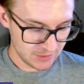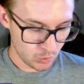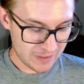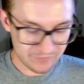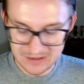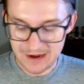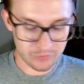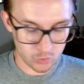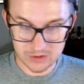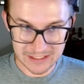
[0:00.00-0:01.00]
We've never
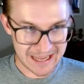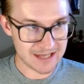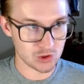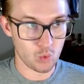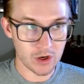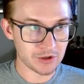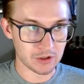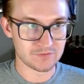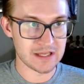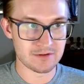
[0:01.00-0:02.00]
really had to wonder
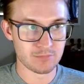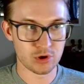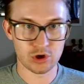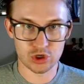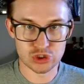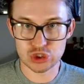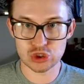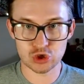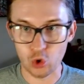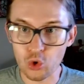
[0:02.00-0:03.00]
if Devin Booker could
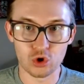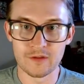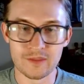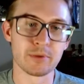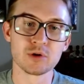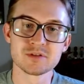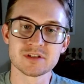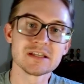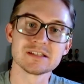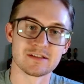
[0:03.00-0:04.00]
score in the
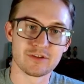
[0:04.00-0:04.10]
postseason.